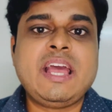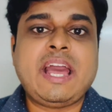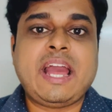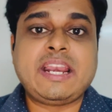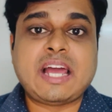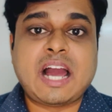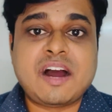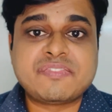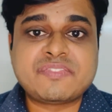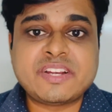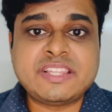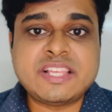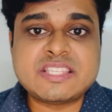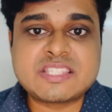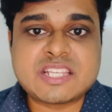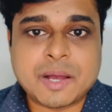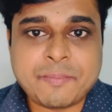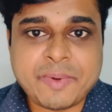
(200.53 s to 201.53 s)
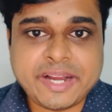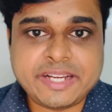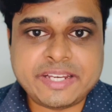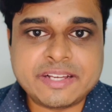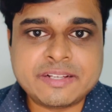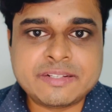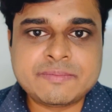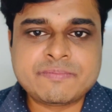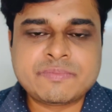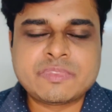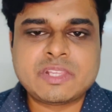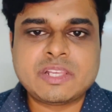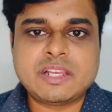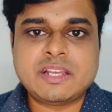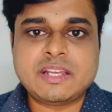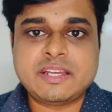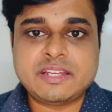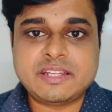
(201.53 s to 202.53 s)
And after this comment,
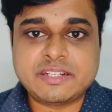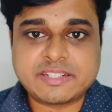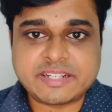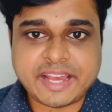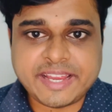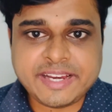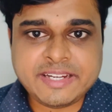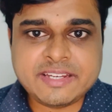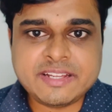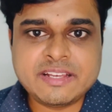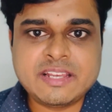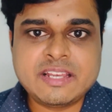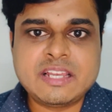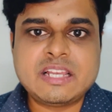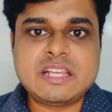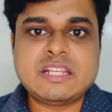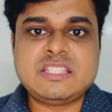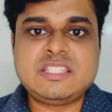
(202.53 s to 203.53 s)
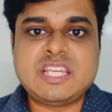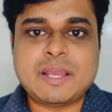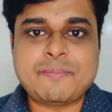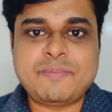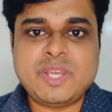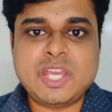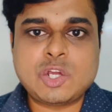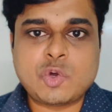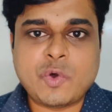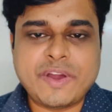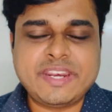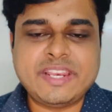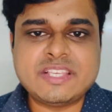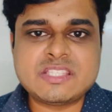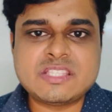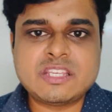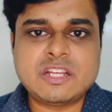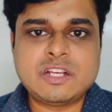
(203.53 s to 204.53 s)
write JPA
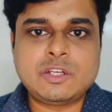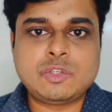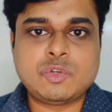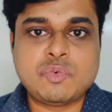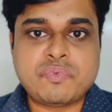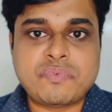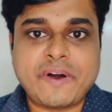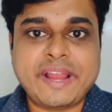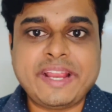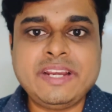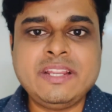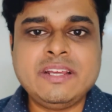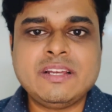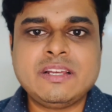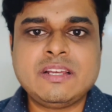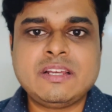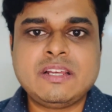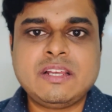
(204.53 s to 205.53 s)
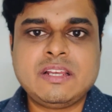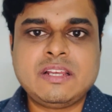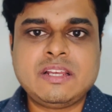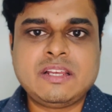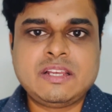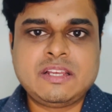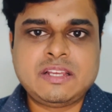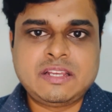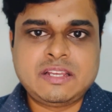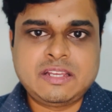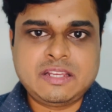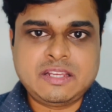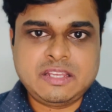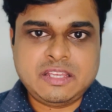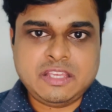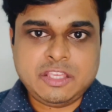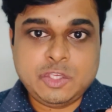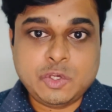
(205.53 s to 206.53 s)
queries to find
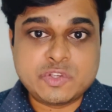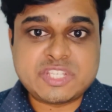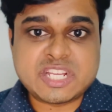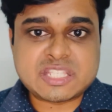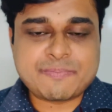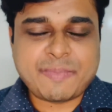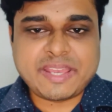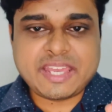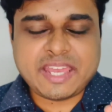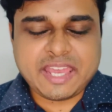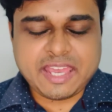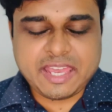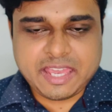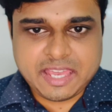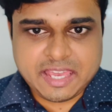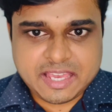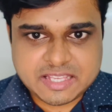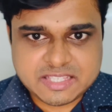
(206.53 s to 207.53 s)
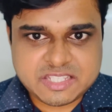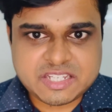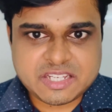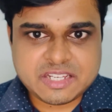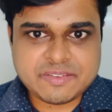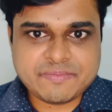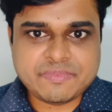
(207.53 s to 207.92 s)
users by age.